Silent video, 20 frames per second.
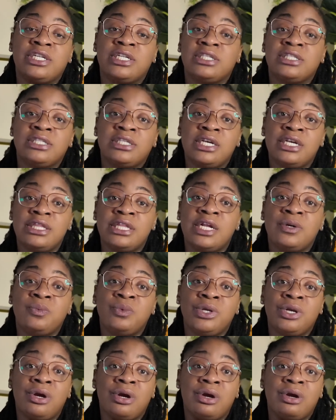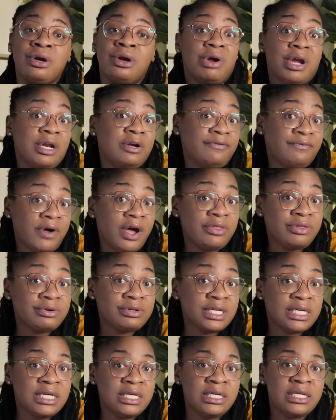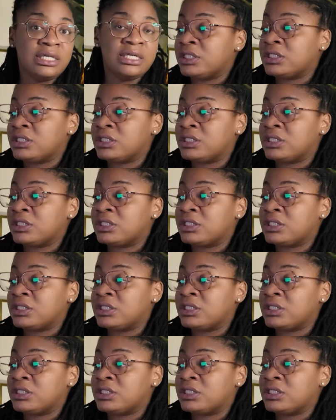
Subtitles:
It is said that we are grandfathered in.